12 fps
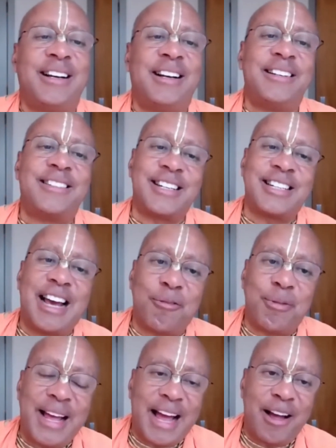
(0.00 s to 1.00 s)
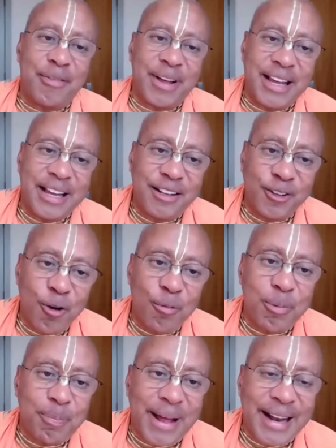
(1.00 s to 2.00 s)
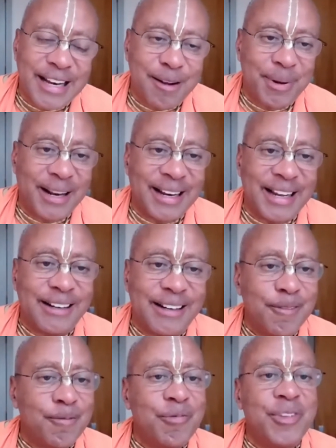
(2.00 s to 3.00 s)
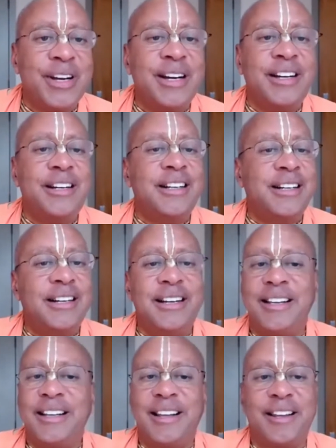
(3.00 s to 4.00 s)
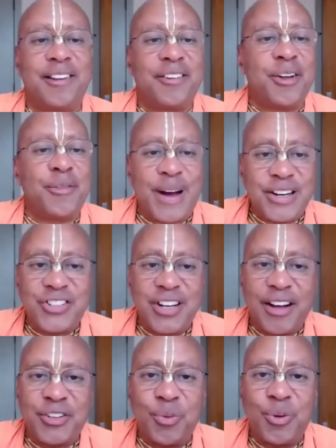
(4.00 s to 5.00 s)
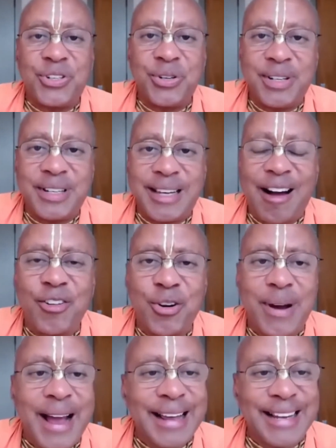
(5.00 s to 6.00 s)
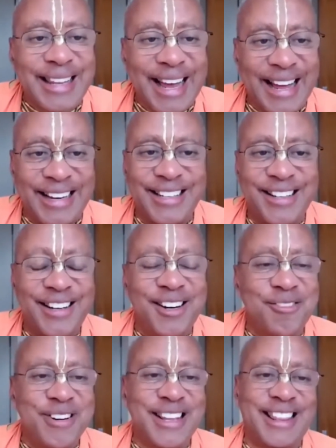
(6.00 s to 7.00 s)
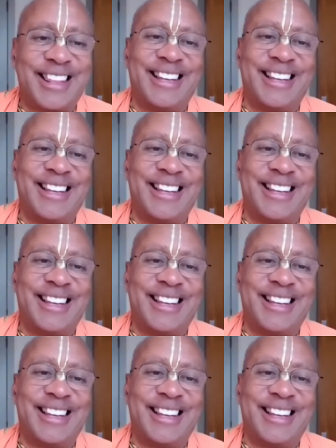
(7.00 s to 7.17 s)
Just like we have a global pandemic now, the Vaishnavas want to counteract that with